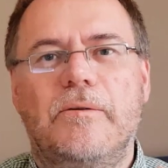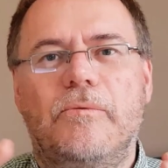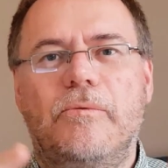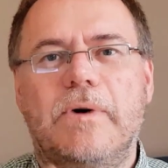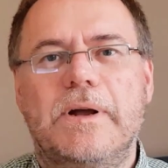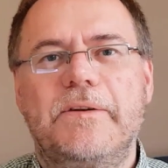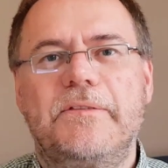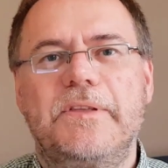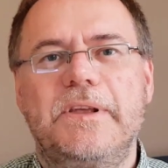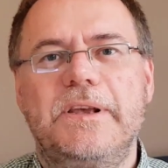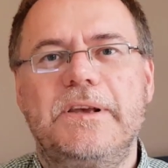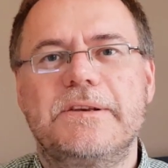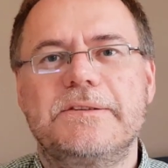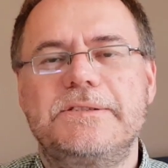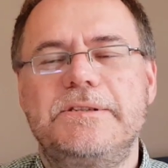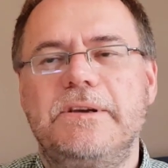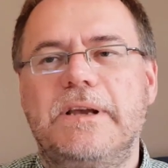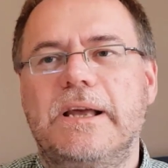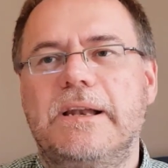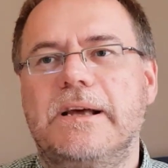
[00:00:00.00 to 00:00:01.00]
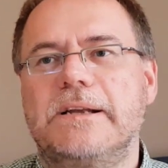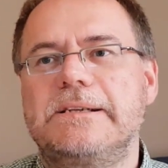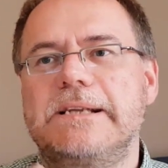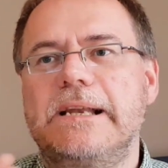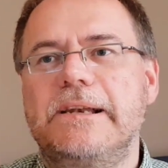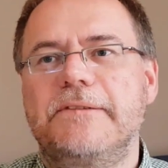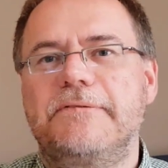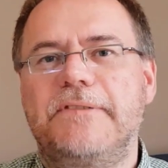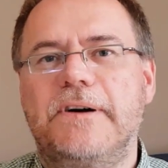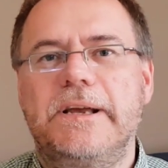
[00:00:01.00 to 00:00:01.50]
One thing is you can
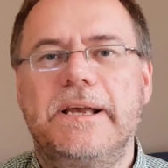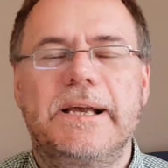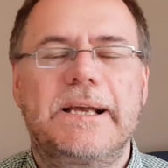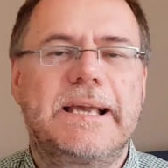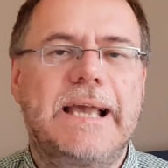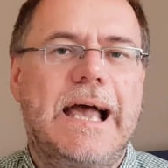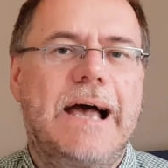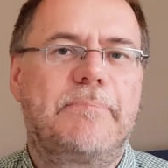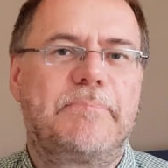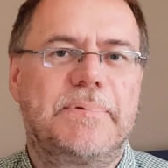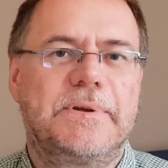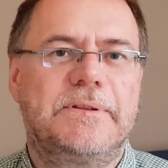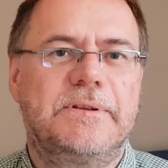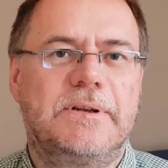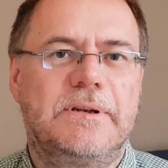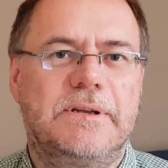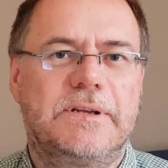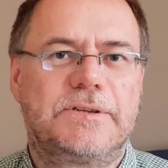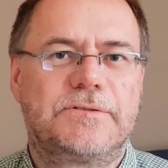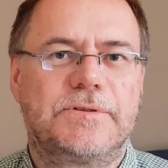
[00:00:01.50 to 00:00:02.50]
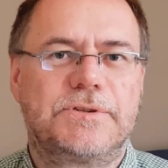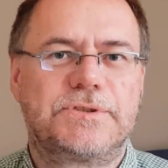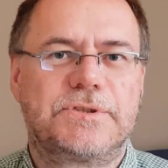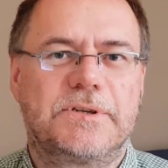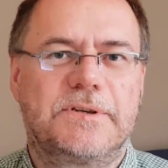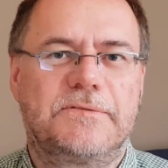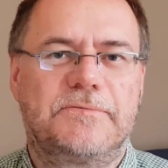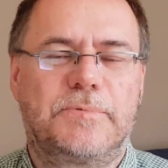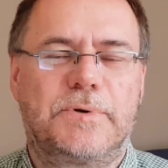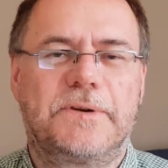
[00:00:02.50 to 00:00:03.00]
identify a gap in the
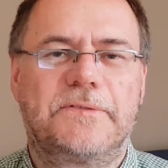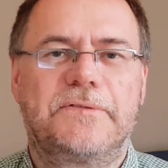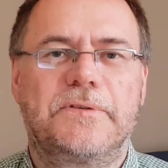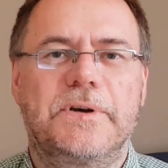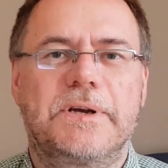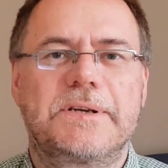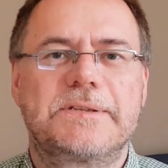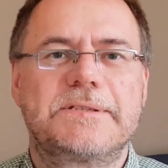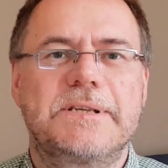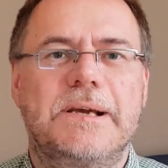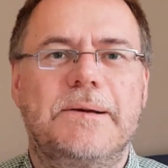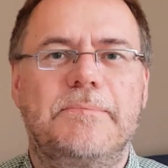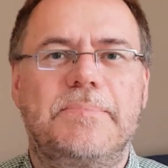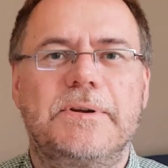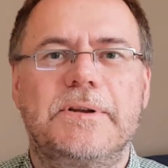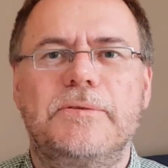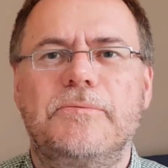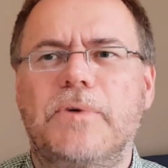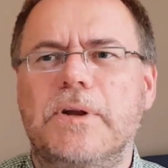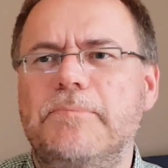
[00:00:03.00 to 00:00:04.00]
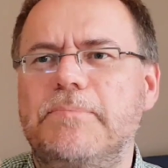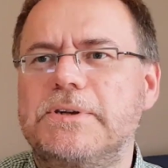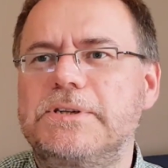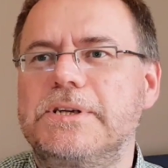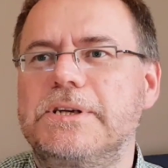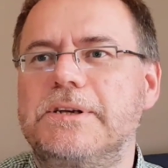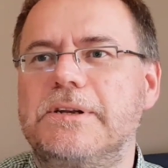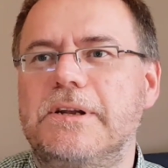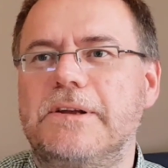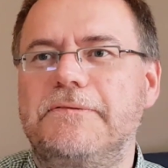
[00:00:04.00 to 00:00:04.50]
literature where, for example, in one
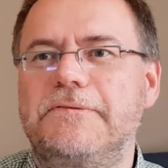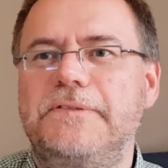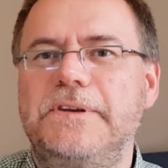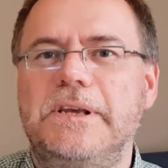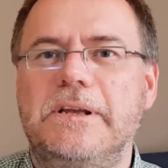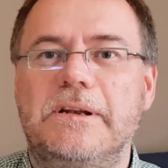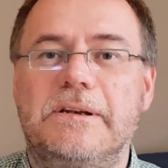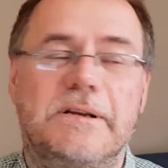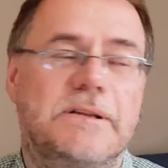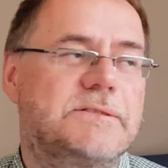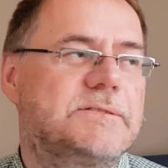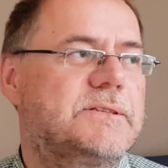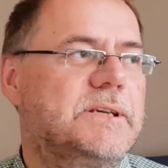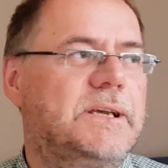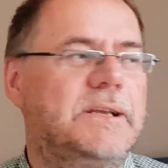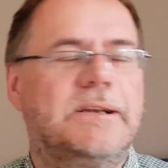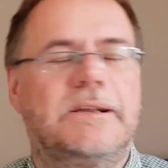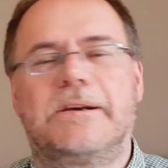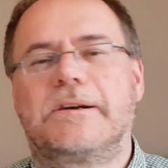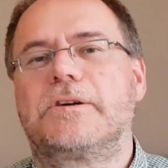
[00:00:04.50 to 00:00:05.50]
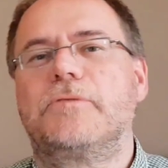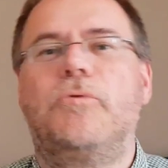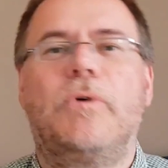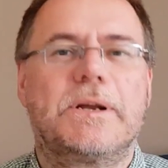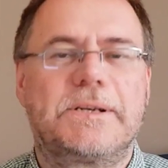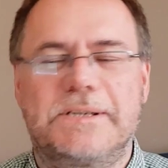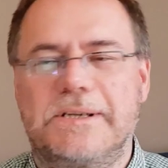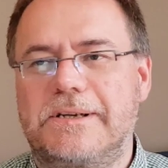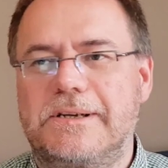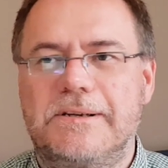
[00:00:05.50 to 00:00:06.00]
particular field, let's say in
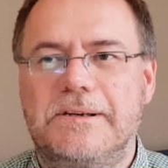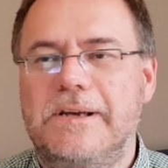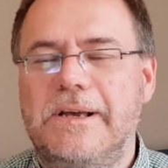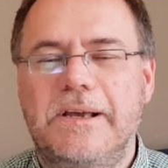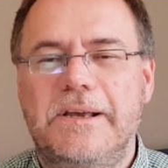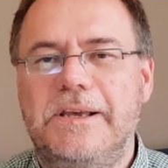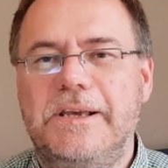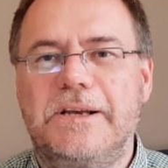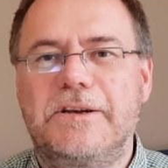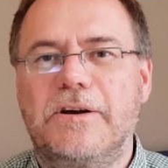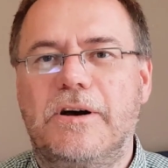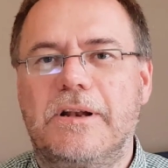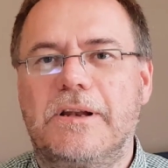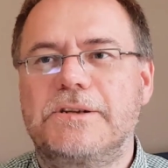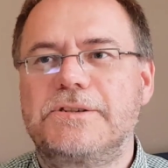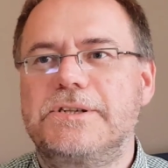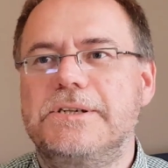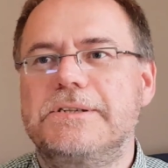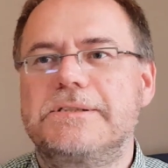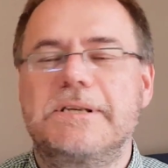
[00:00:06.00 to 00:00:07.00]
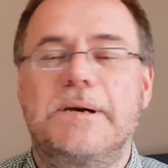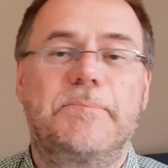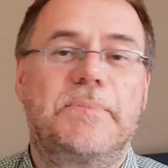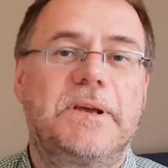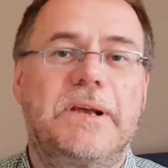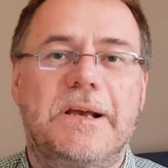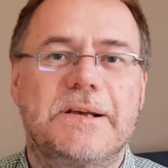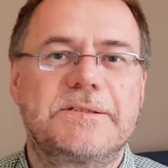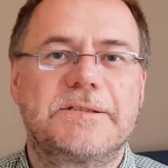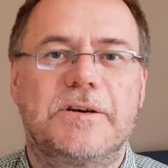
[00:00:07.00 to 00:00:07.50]
aquatic ecology,
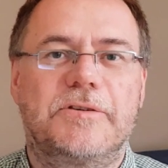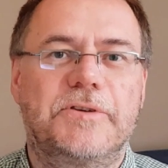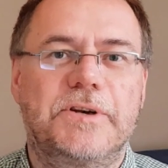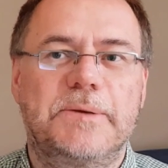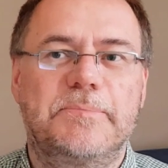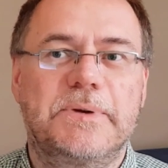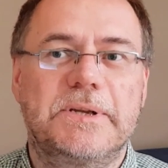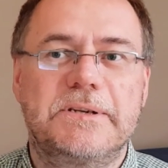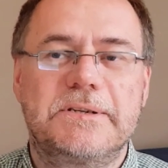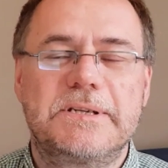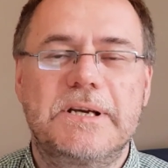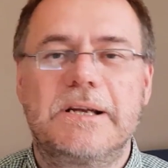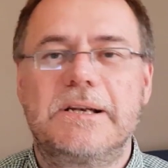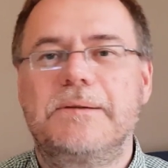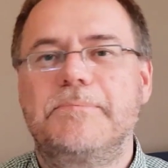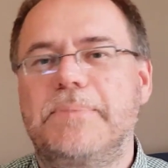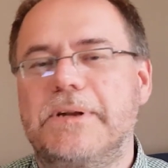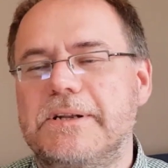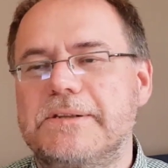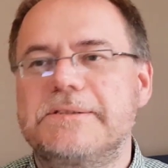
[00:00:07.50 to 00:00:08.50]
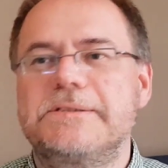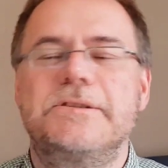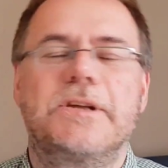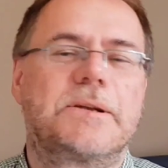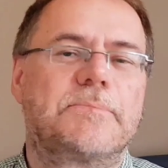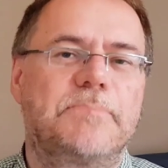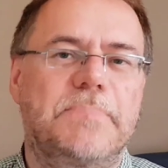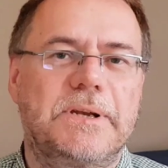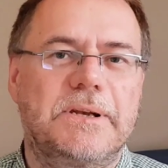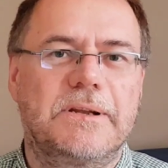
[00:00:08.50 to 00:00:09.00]
something has already been done, but it's
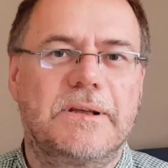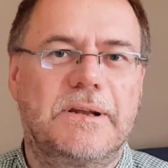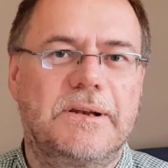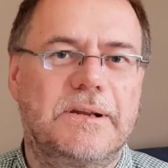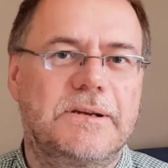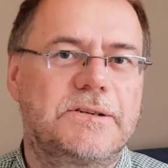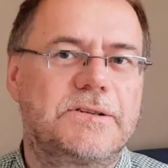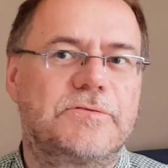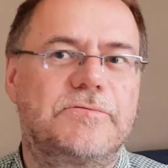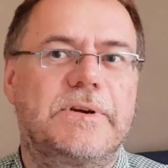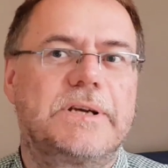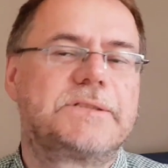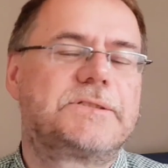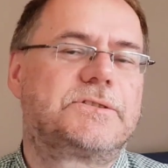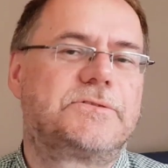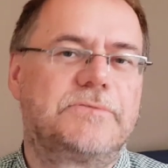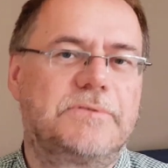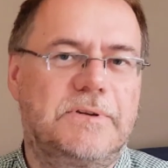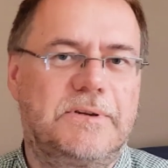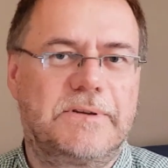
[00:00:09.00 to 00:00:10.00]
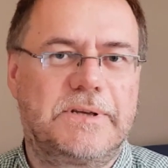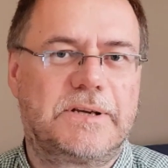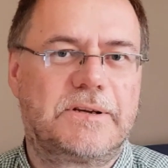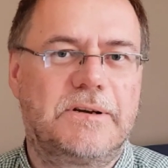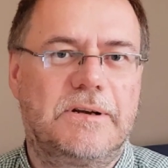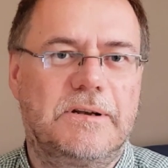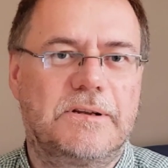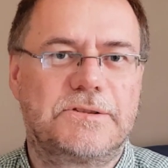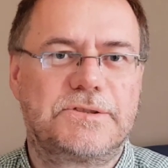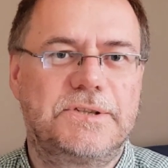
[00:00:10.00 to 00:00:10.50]
not been done in terrestrial
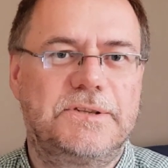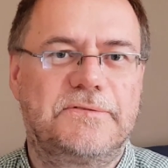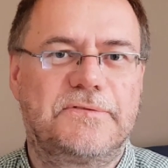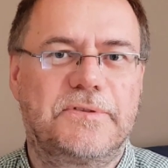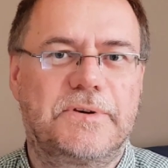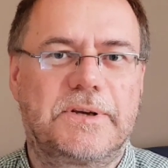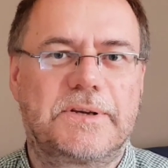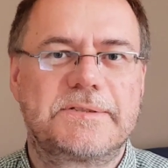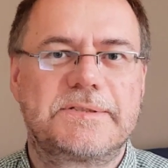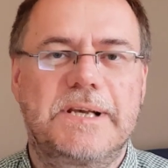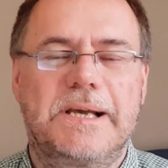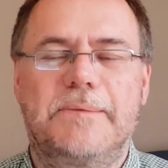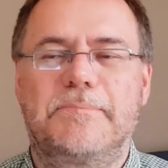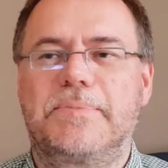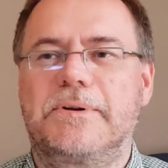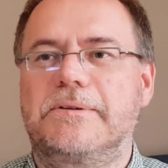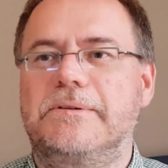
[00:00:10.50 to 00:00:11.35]
ecology, for example.